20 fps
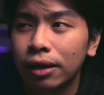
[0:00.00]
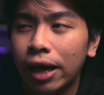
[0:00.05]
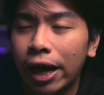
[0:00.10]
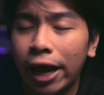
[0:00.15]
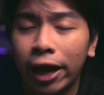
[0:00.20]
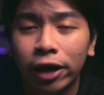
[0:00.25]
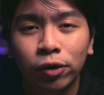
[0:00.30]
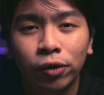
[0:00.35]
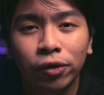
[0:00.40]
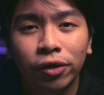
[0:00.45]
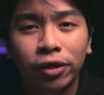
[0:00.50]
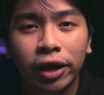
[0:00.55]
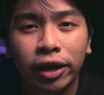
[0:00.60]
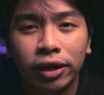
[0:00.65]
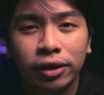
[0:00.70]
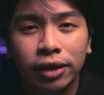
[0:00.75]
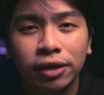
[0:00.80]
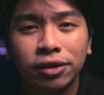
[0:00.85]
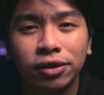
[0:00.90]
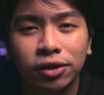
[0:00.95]
I don't
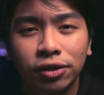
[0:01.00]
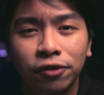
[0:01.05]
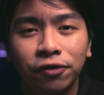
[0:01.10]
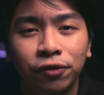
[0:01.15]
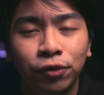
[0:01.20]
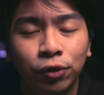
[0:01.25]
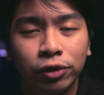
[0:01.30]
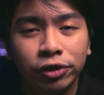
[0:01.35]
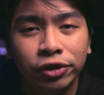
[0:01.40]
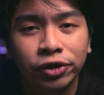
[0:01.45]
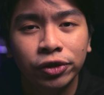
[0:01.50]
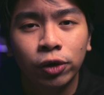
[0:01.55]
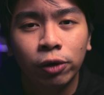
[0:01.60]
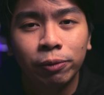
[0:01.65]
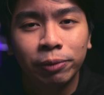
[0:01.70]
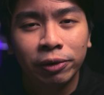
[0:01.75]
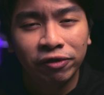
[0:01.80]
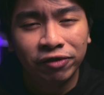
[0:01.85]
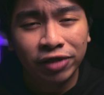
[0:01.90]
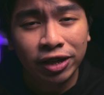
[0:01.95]
think that's the full
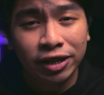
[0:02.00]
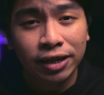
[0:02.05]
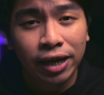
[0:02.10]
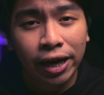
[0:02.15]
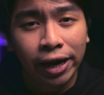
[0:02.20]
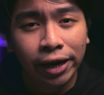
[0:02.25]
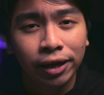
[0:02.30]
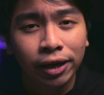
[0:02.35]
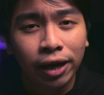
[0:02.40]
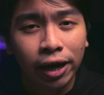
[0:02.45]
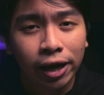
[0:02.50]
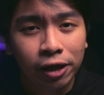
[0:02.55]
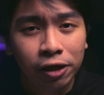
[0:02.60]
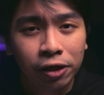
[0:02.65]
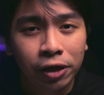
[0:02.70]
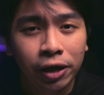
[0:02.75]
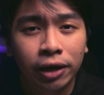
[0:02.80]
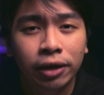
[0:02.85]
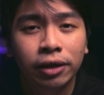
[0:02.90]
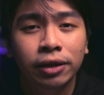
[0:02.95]
scope of design. I
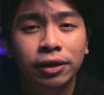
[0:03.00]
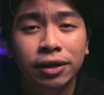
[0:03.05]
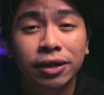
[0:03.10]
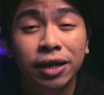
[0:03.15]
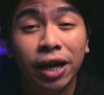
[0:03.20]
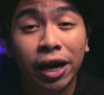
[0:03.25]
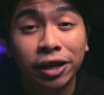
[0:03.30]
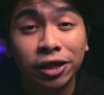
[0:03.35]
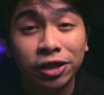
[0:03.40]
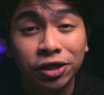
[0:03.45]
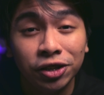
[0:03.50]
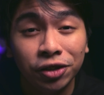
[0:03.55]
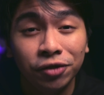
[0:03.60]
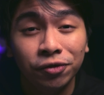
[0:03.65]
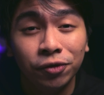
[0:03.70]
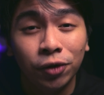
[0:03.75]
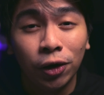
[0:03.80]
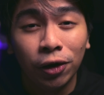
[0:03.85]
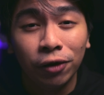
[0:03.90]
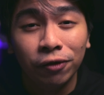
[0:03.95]
think design is
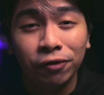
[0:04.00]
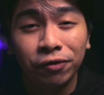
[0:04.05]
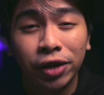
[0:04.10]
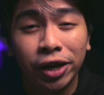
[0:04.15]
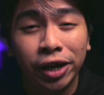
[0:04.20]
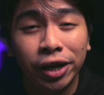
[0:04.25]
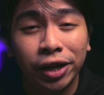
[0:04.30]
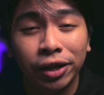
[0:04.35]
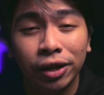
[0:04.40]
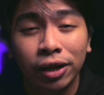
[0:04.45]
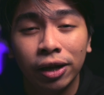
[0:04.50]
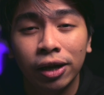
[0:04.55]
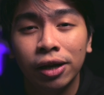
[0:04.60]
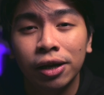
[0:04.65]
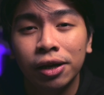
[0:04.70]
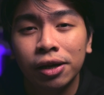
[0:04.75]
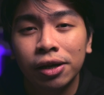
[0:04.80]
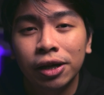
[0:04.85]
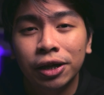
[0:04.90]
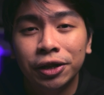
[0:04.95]
involved in
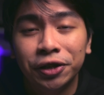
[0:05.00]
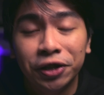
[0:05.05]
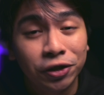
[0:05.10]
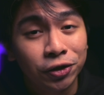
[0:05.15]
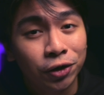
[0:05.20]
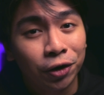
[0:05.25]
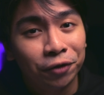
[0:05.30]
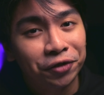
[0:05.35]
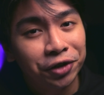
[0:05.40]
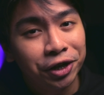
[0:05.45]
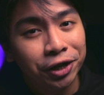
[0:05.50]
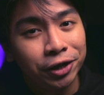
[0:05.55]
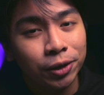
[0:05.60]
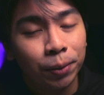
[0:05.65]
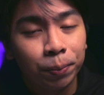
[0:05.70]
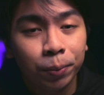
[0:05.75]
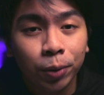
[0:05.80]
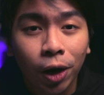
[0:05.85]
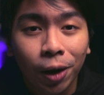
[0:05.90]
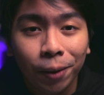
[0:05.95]
discovering the
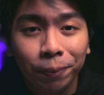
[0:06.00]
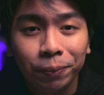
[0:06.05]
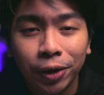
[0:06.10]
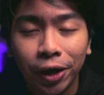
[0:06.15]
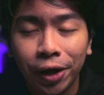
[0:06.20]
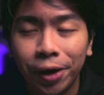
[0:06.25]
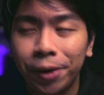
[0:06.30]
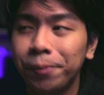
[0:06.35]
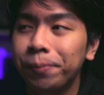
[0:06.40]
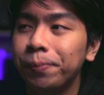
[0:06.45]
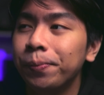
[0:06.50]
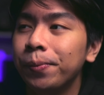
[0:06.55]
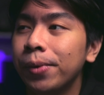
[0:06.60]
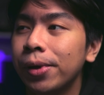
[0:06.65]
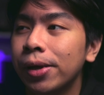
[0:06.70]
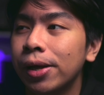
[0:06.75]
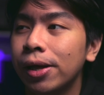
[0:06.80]
problem,